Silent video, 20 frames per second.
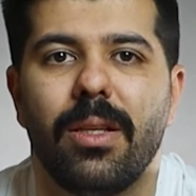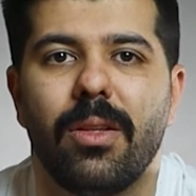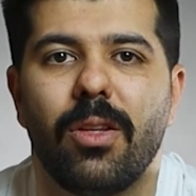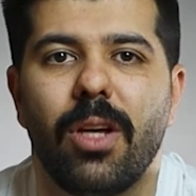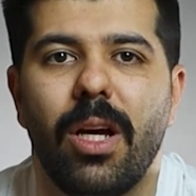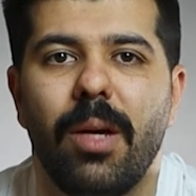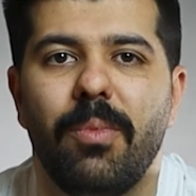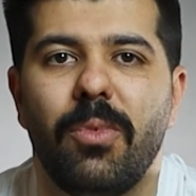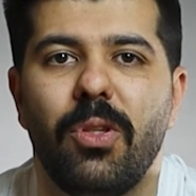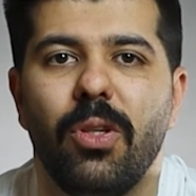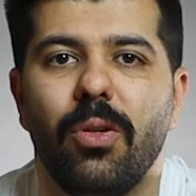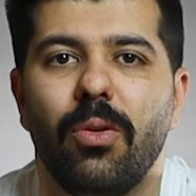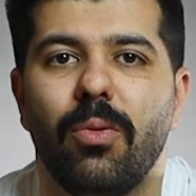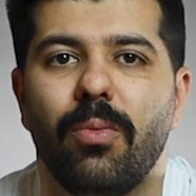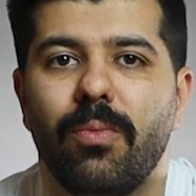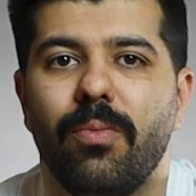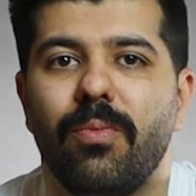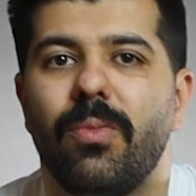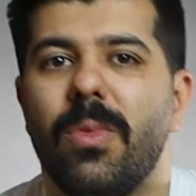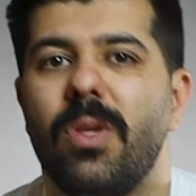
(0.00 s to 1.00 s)
Type
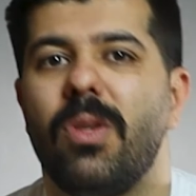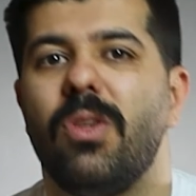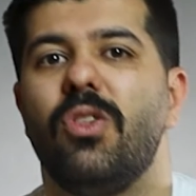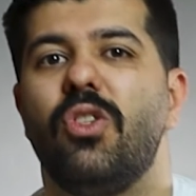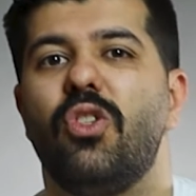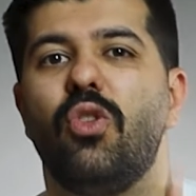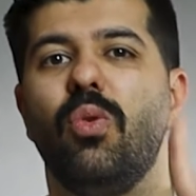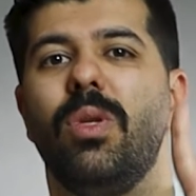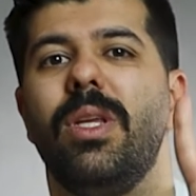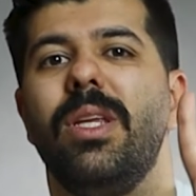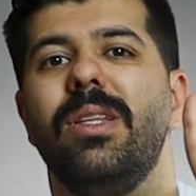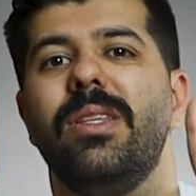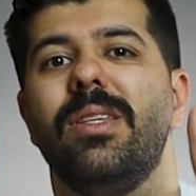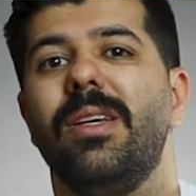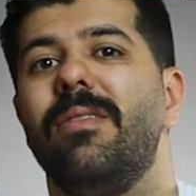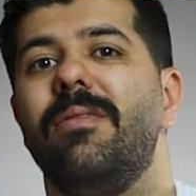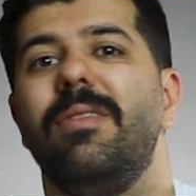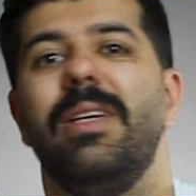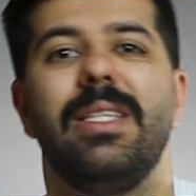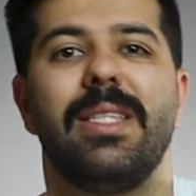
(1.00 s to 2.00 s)
2,
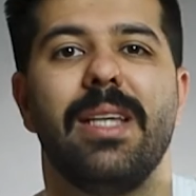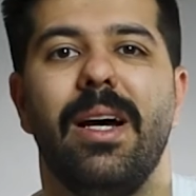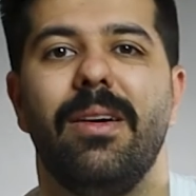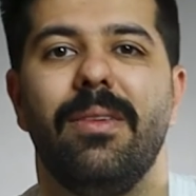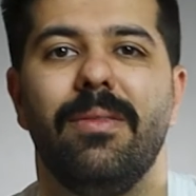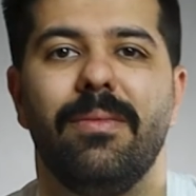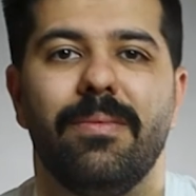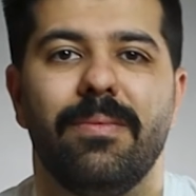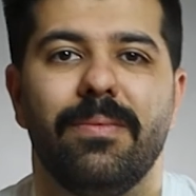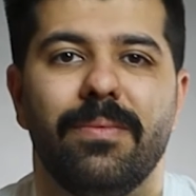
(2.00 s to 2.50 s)
student visa.